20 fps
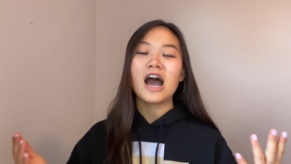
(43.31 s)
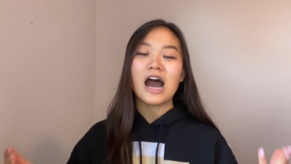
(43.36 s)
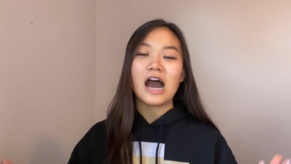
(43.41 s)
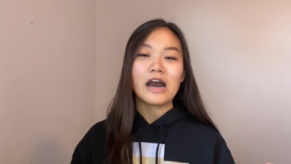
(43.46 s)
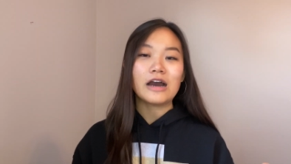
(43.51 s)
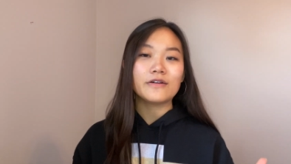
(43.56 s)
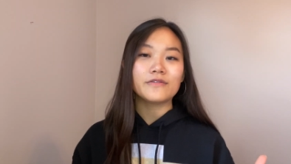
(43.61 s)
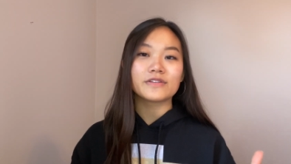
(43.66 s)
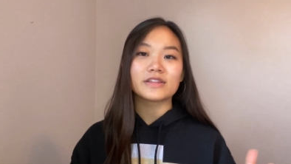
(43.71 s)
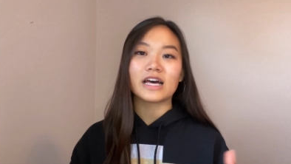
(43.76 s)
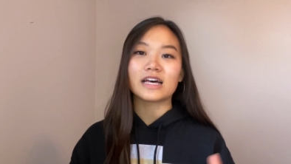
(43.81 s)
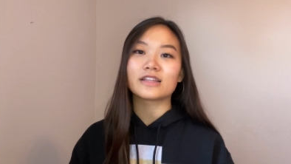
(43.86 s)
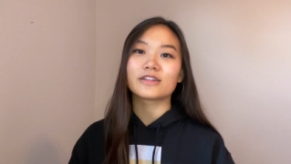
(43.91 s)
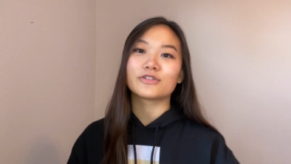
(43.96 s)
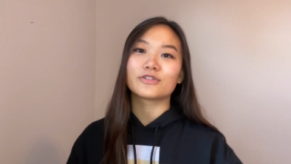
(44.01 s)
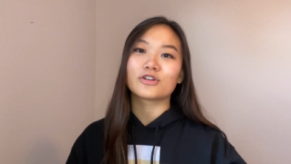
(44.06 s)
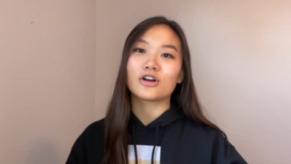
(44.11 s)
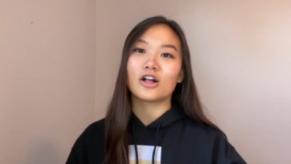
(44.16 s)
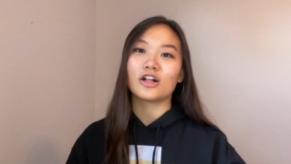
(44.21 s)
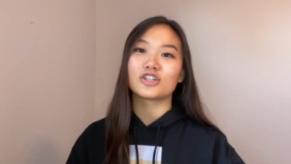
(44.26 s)
of that
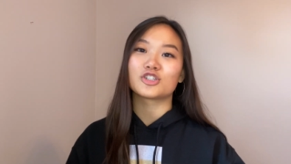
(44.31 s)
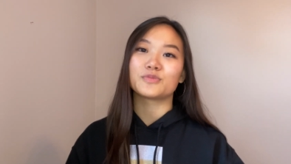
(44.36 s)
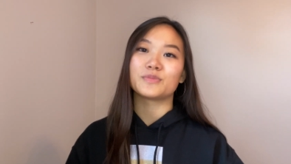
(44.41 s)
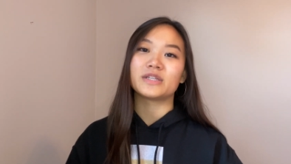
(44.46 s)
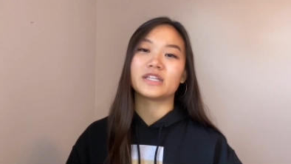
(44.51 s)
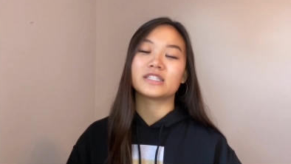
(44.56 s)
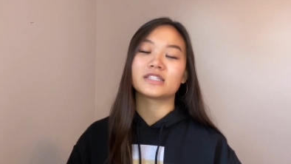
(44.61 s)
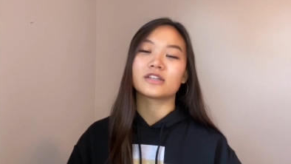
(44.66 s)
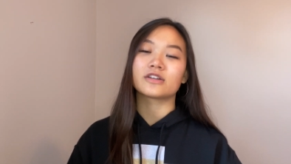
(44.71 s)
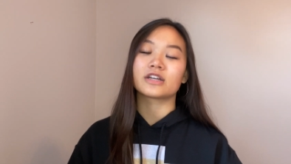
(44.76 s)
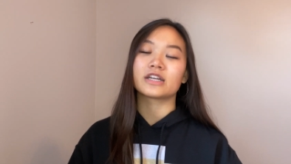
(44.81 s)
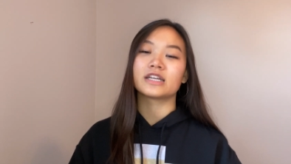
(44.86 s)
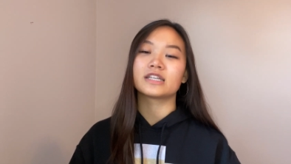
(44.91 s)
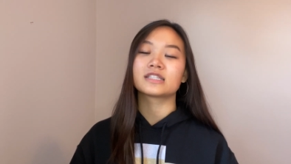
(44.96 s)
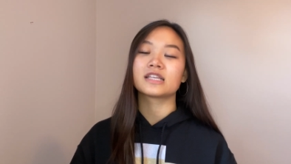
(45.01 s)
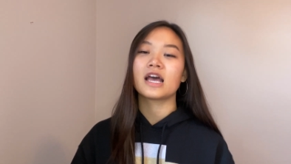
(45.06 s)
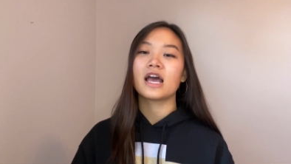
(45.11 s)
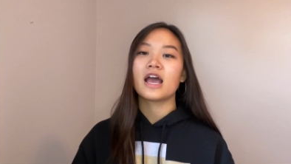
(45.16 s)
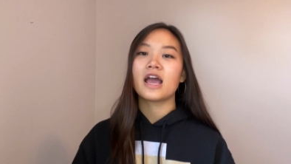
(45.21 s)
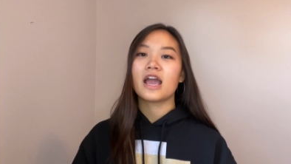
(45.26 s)
little college mini series
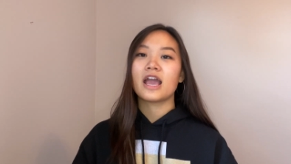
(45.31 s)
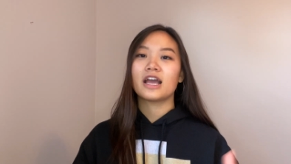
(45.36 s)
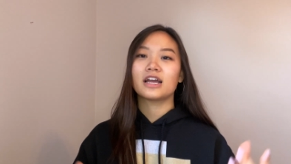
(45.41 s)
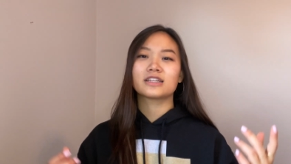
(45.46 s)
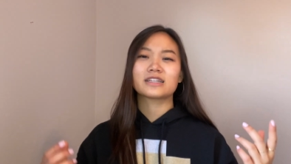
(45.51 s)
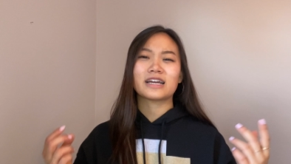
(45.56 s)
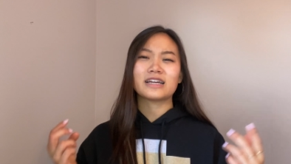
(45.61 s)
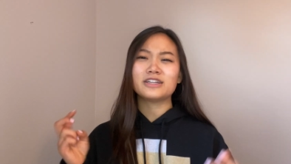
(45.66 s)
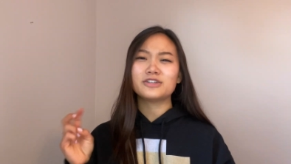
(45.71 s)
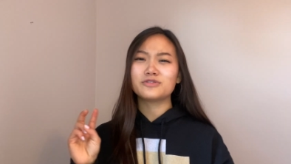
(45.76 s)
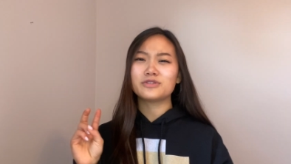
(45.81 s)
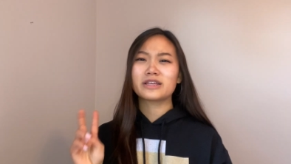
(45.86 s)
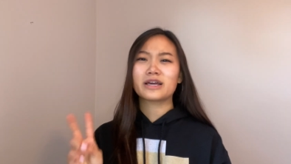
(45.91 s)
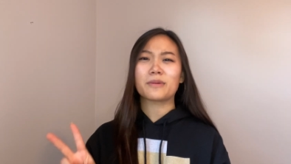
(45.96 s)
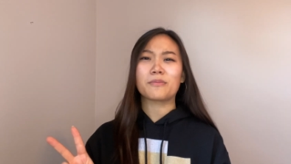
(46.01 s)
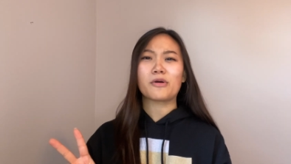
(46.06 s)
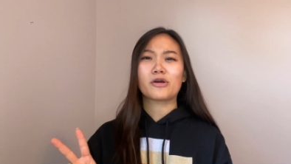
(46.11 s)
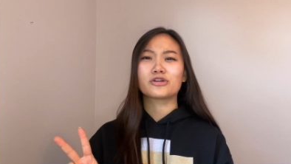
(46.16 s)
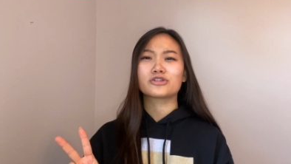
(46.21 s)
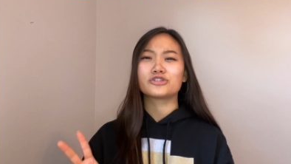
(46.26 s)
and kind of do like a
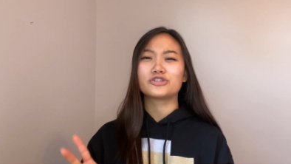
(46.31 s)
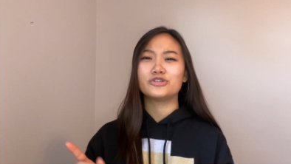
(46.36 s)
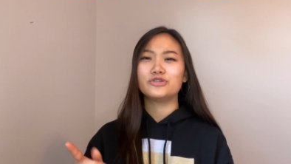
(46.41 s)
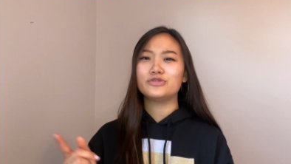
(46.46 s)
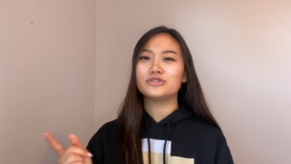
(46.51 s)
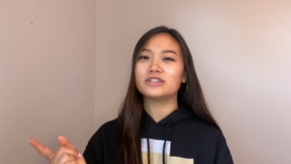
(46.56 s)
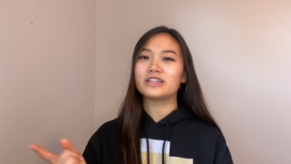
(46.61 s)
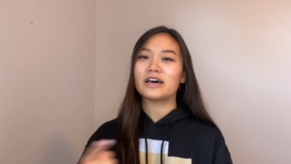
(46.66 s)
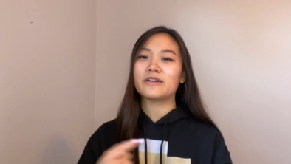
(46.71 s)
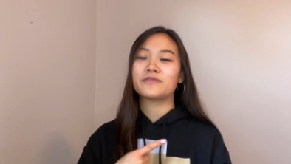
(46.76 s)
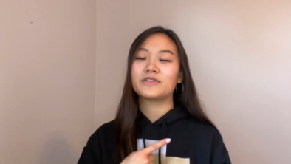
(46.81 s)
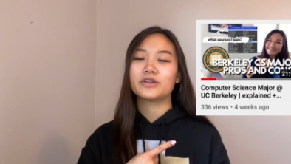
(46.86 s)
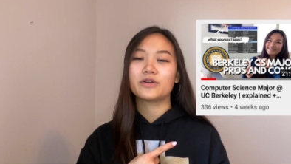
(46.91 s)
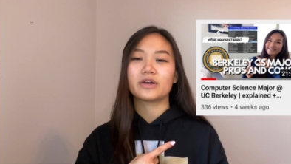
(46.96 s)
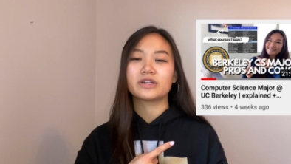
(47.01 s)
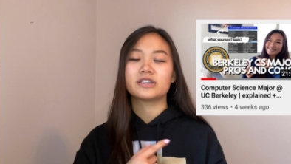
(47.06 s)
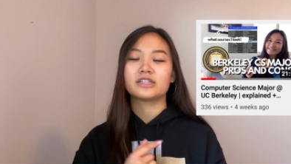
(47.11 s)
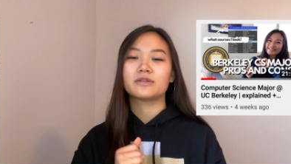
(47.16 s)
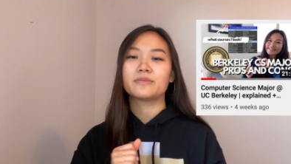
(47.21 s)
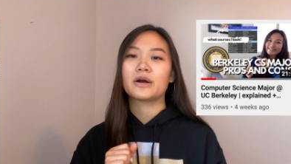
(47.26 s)
part 2 to that video I
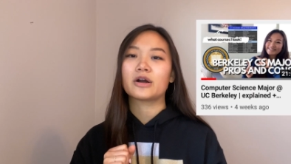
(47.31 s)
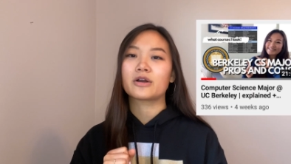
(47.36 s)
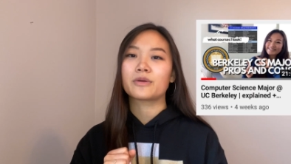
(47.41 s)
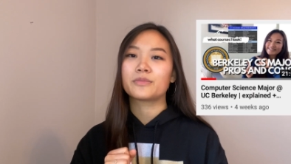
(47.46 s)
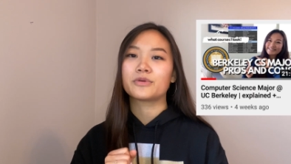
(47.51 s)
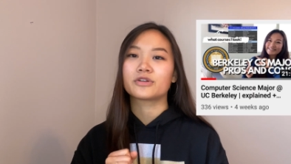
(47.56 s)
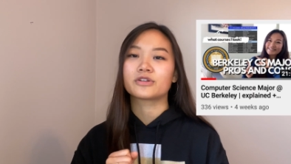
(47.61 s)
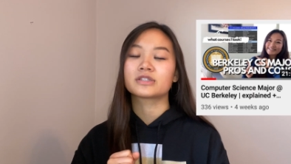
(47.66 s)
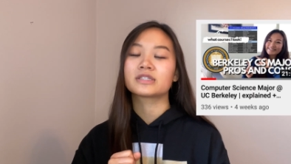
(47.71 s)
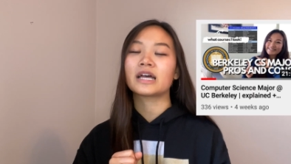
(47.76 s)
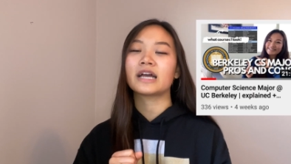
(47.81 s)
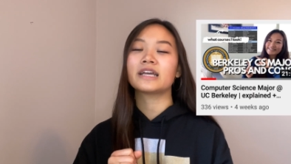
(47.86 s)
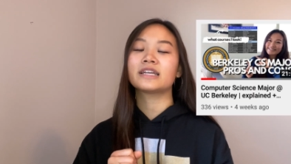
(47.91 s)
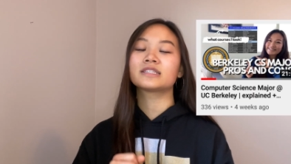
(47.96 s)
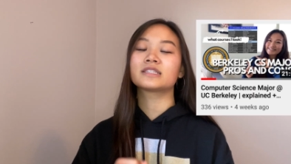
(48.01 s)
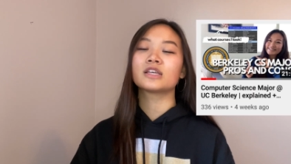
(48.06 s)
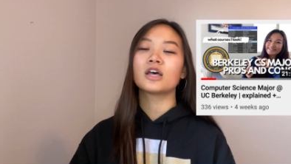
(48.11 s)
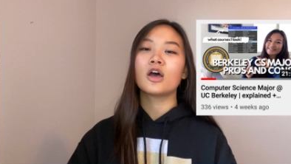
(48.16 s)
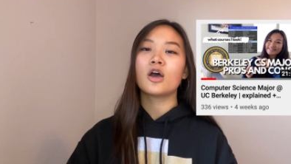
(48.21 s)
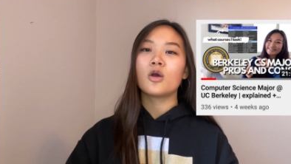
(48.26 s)
did about computer science,